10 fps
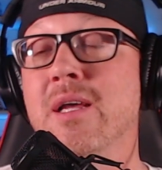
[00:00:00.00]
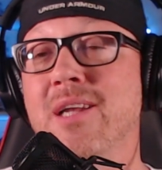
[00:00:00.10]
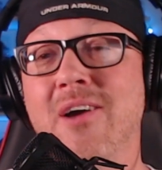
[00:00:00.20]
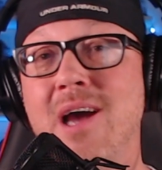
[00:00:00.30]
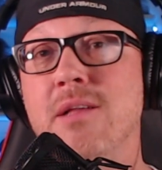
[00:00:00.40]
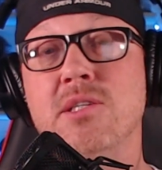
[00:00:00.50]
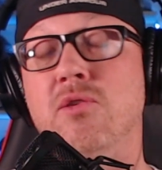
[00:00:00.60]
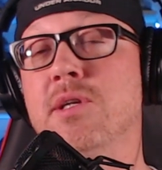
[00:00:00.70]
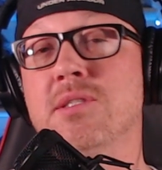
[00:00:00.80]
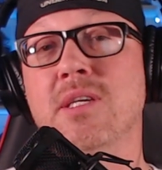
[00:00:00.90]
Now, Alex
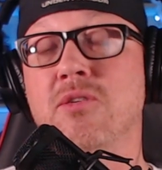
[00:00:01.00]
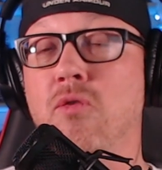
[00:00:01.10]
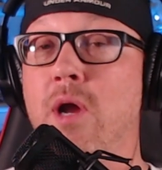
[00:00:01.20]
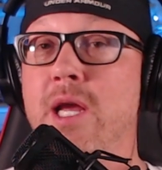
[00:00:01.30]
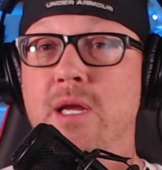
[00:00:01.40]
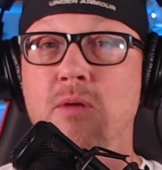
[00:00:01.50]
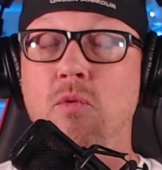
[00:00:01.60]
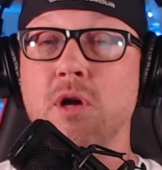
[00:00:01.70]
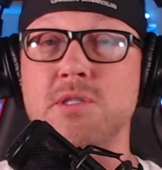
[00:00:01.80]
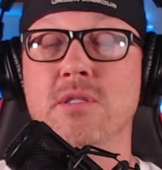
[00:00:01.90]
Grinch did great at
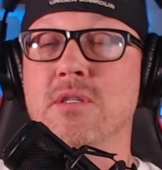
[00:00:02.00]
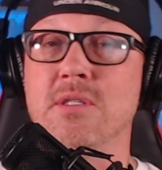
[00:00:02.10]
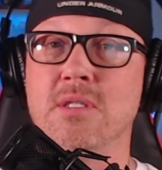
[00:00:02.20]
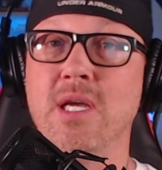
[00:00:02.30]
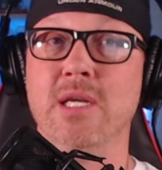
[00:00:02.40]
Washington State.